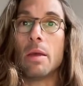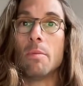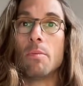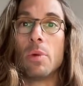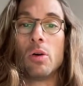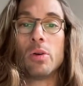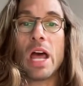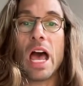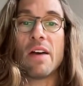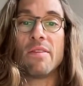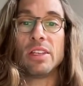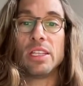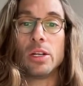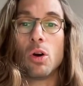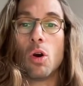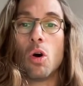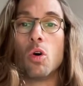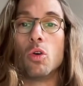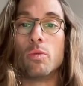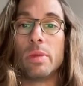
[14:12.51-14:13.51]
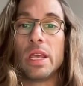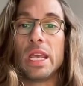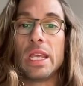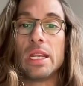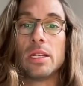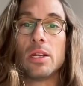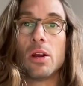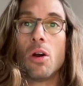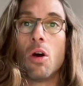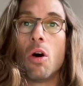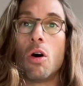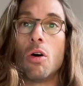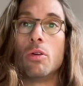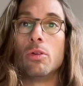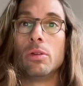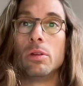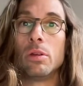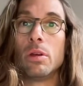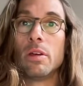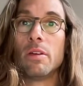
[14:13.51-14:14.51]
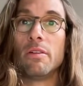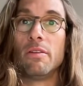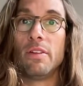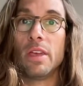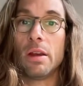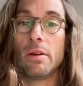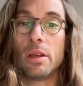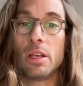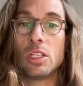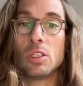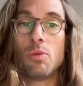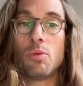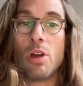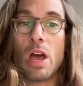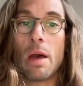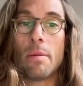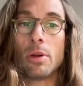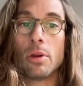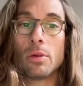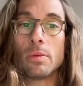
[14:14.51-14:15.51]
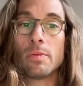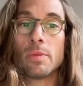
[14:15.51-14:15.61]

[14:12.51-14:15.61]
both having their own mean, their own variance parameter.